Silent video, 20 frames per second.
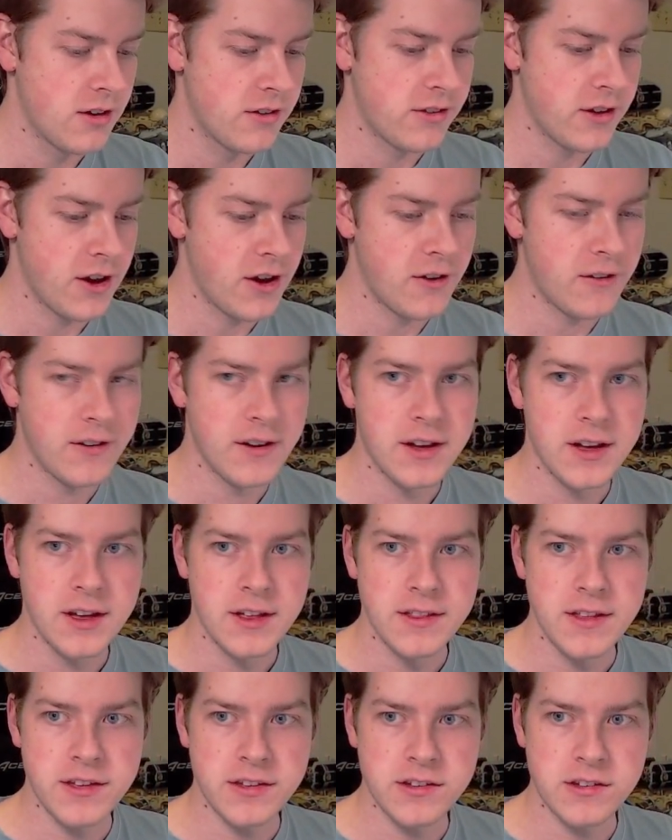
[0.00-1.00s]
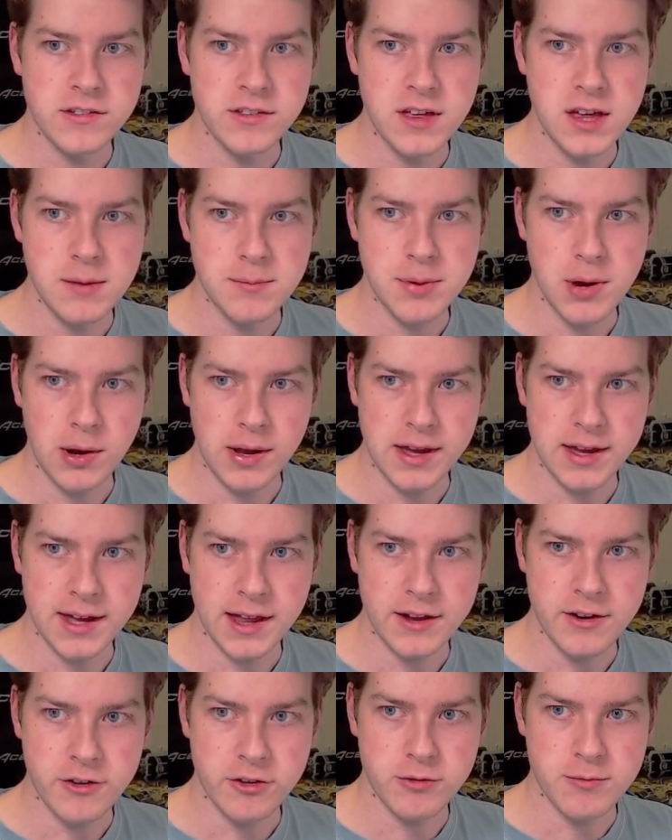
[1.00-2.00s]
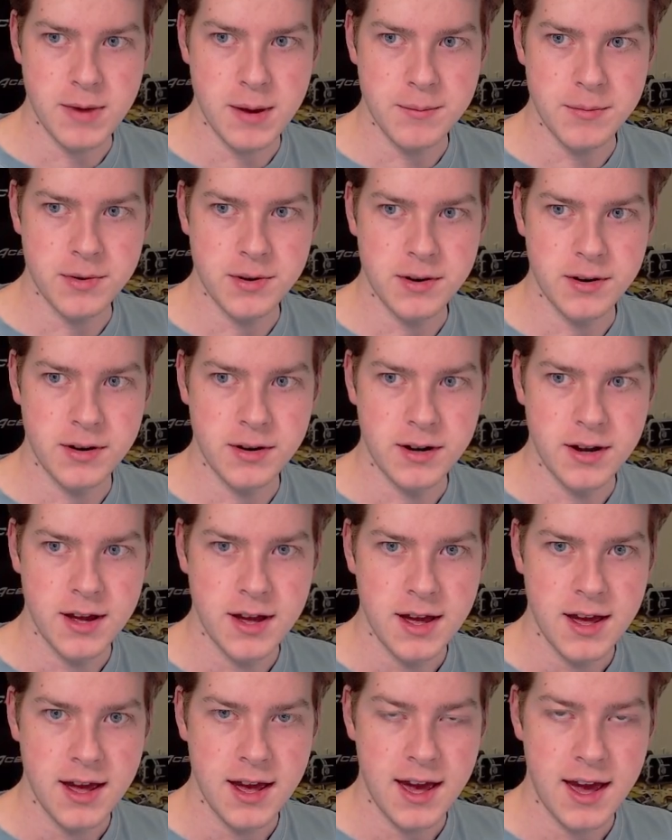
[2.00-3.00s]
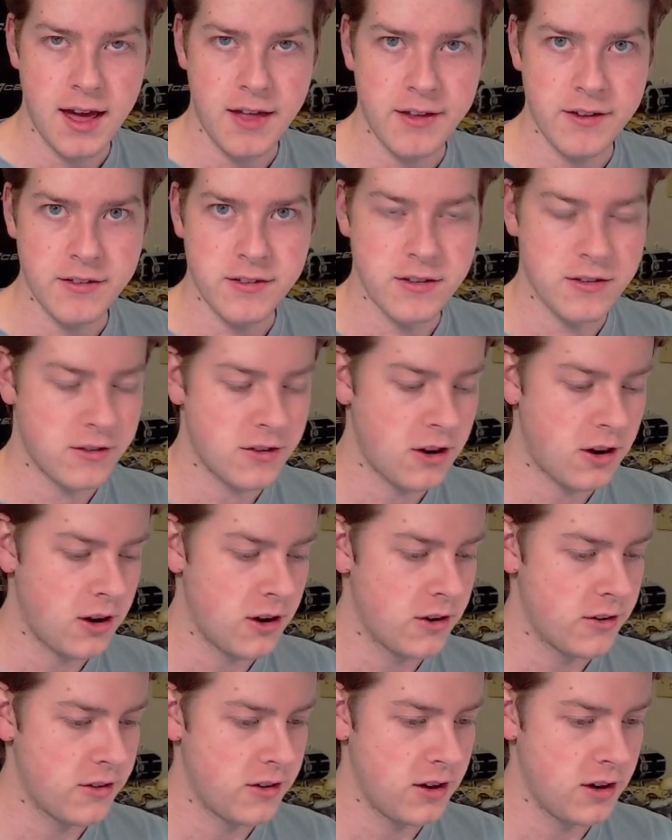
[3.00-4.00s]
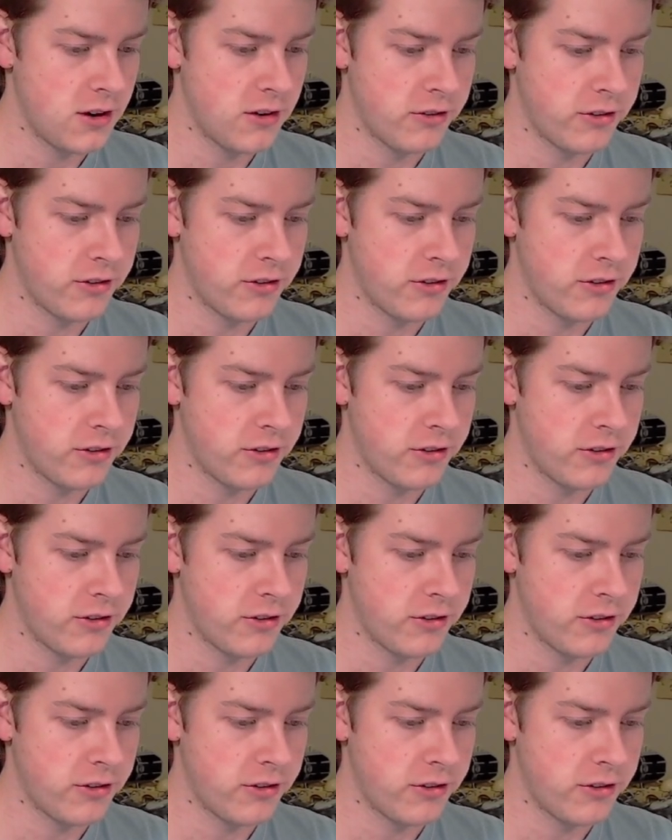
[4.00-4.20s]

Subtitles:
So this is TeamPokeColors member Alex's cards here.